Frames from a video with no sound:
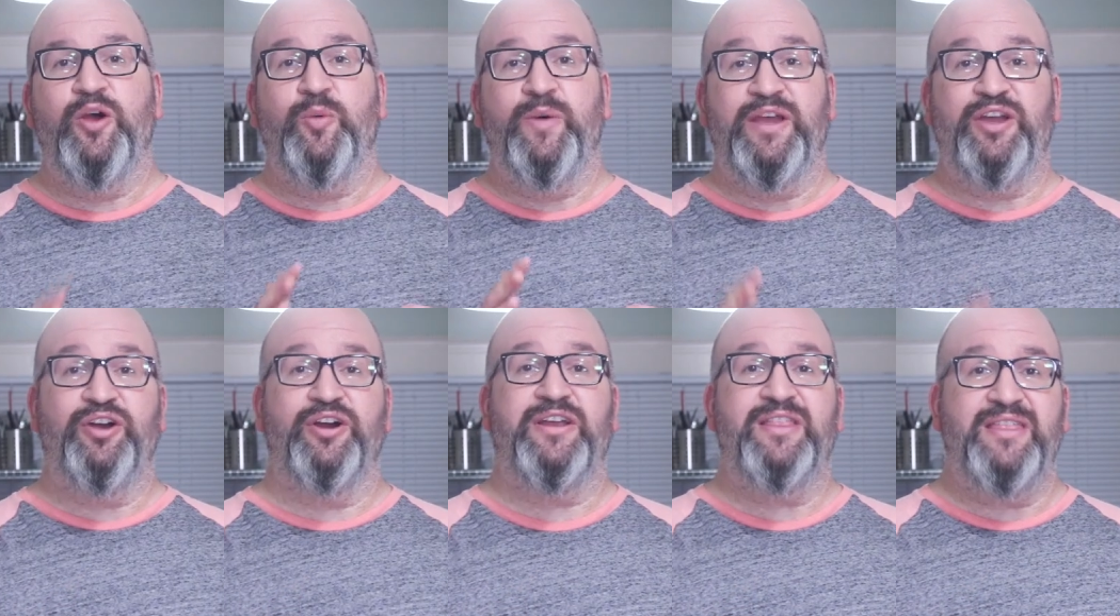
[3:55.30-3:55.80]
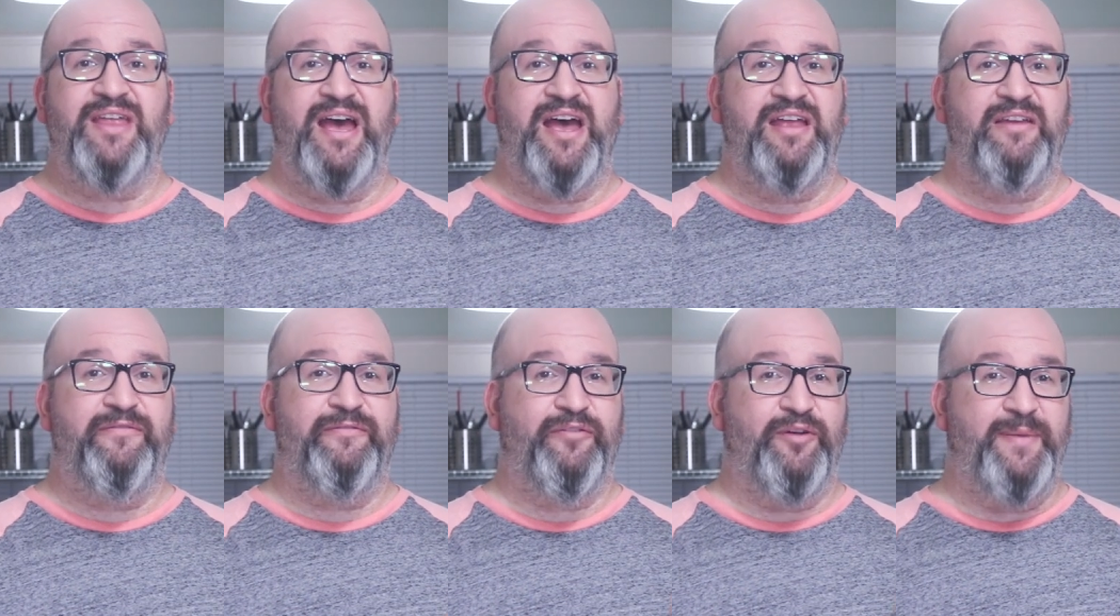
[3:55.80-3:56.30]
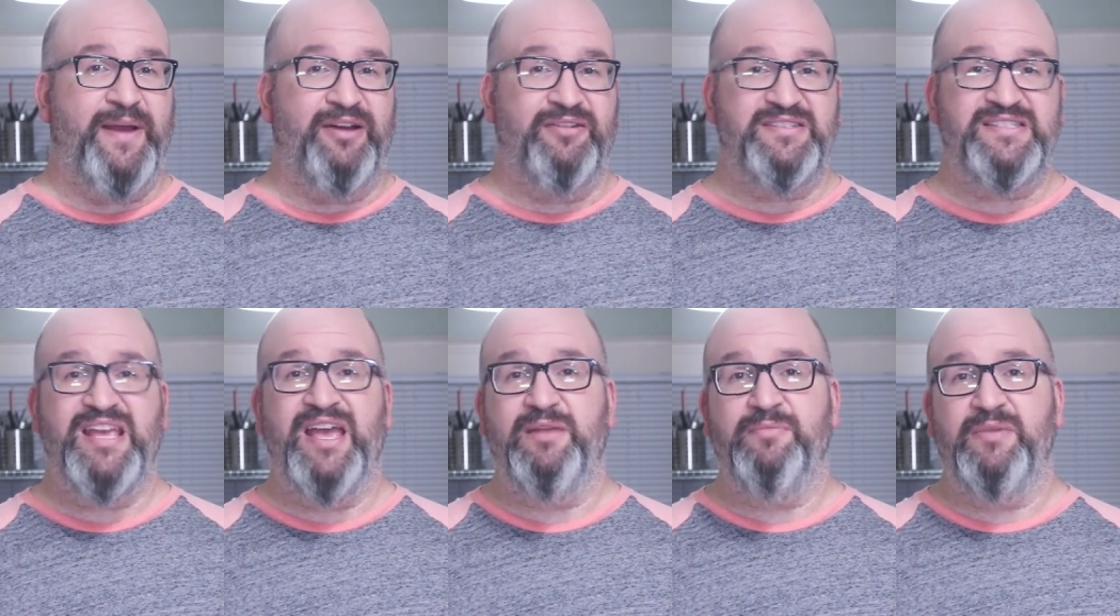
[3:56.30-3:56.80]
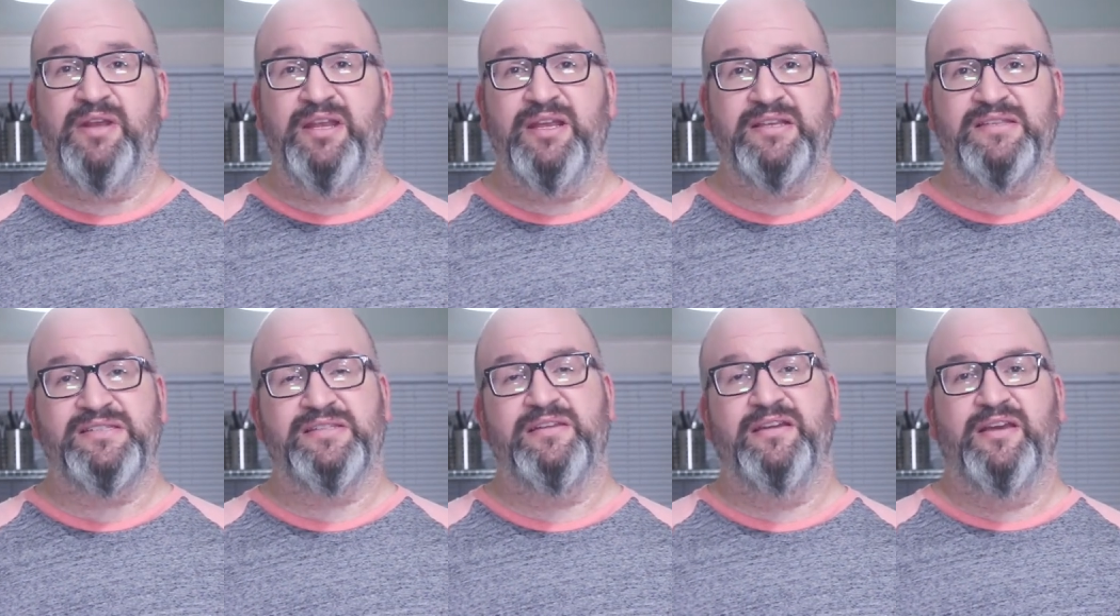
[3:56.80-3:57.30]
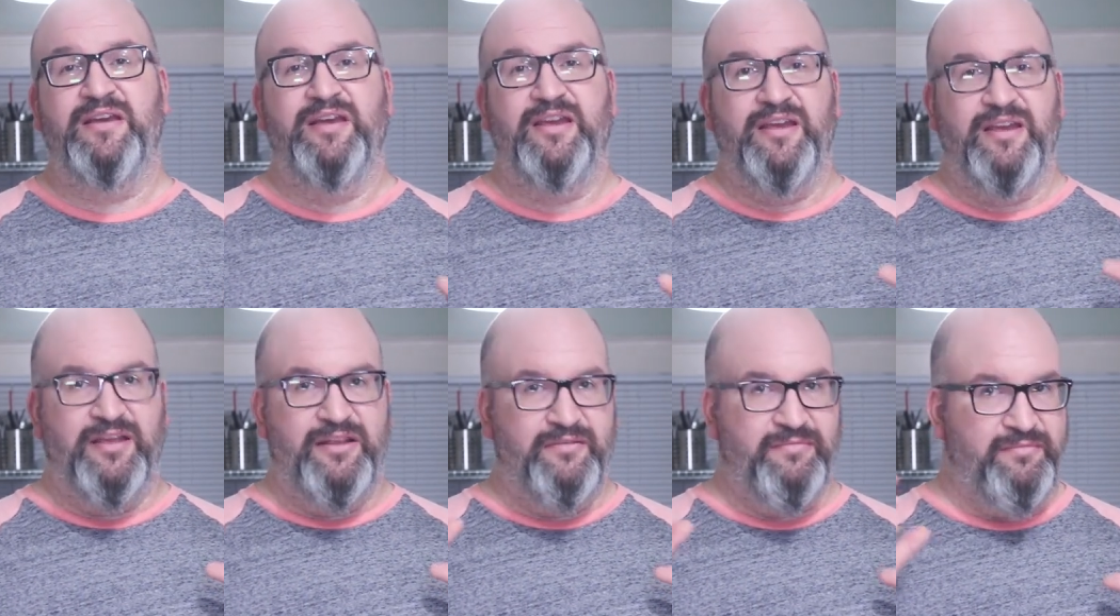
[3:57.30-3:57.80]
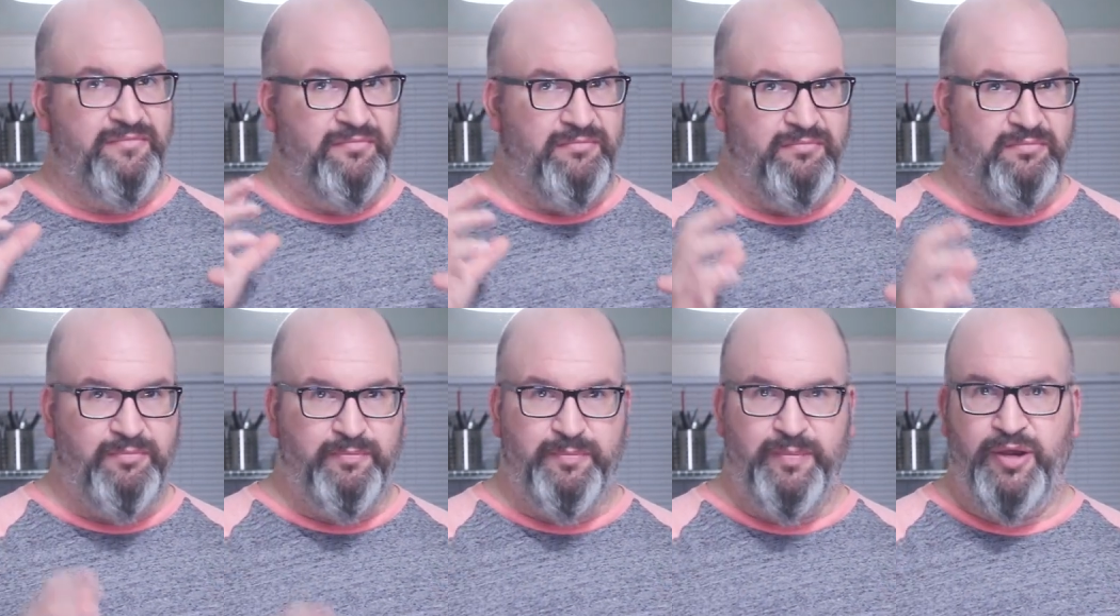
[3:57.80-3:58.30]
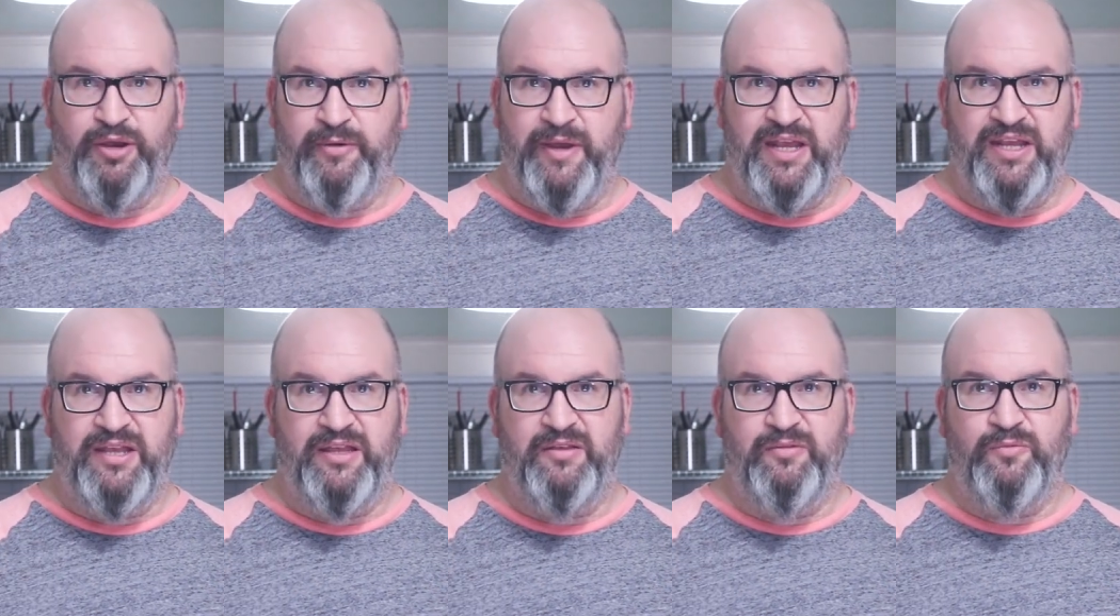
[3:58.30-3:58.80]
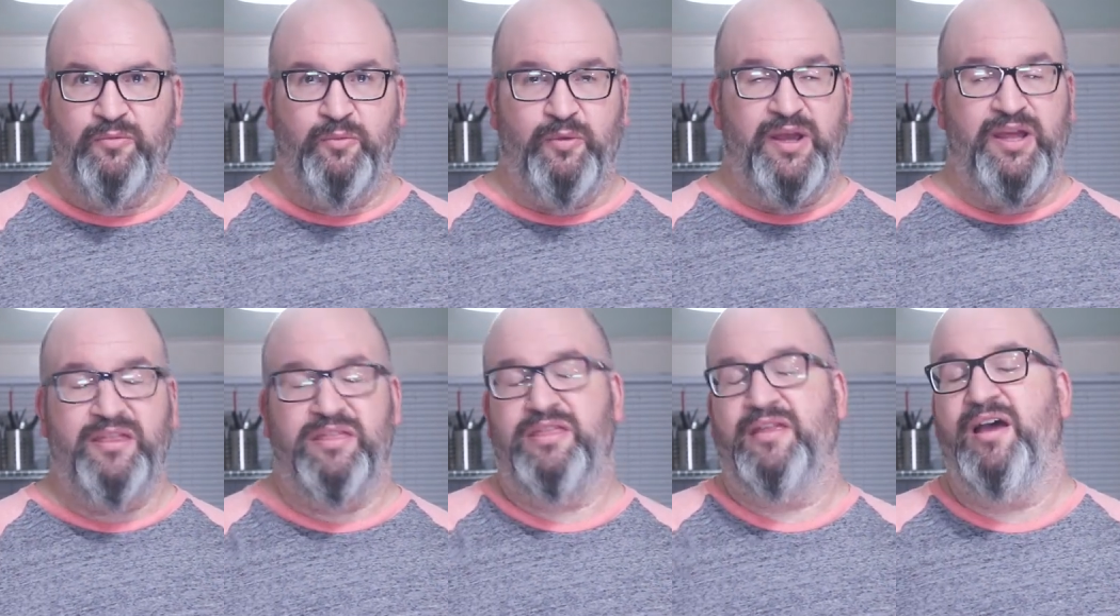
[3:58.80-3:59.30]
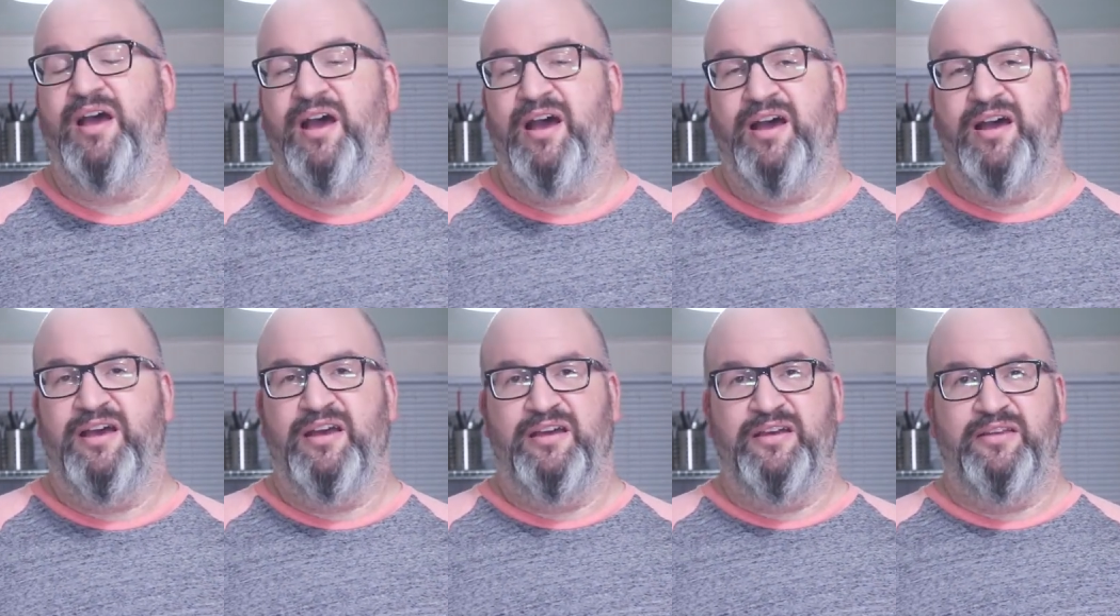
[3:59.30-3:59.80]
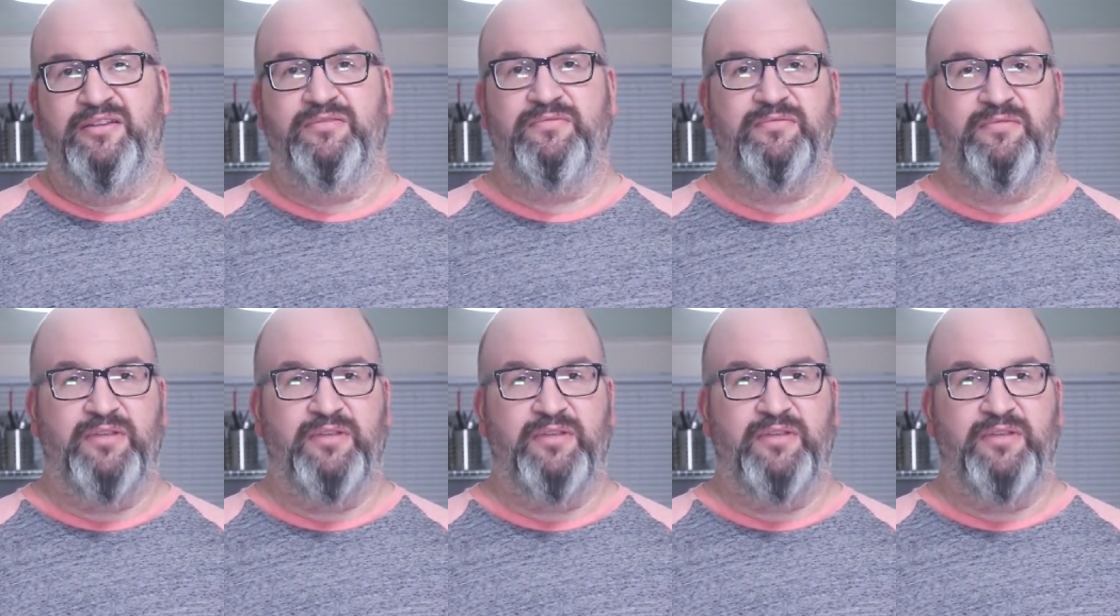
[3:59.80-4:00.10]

We cooked that for about 10 minutes, pureed it with uh,